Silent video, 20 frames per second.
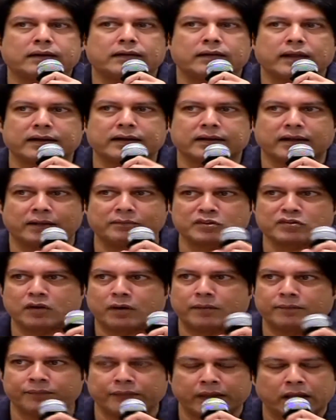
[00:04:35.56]
it comes
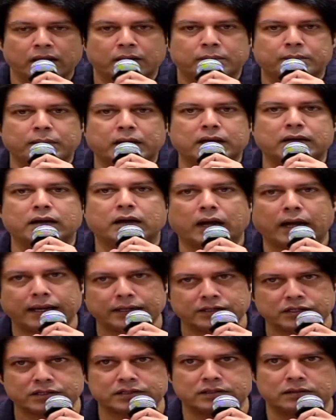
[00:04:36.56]
from. But
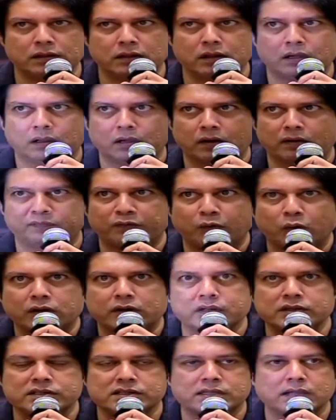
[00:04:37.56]
I just
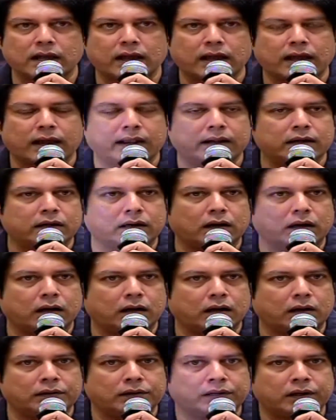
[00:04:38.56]
focus and
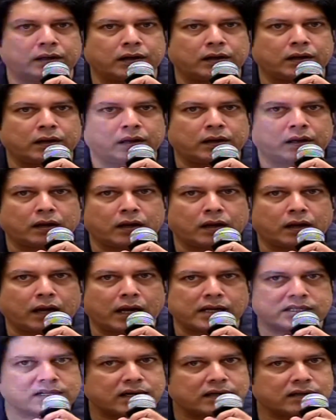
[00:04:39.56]

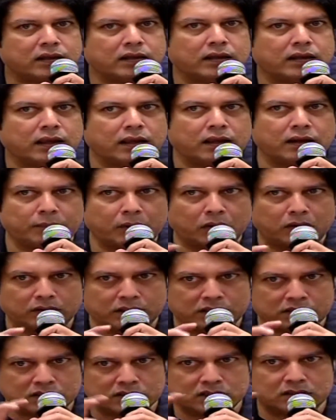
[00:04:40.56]
I start thinking
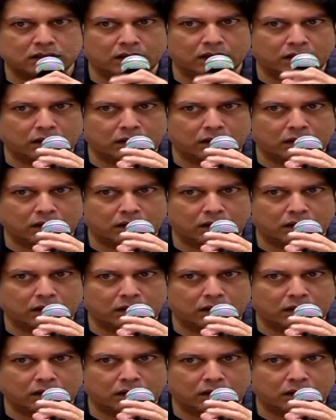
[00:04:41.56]
about these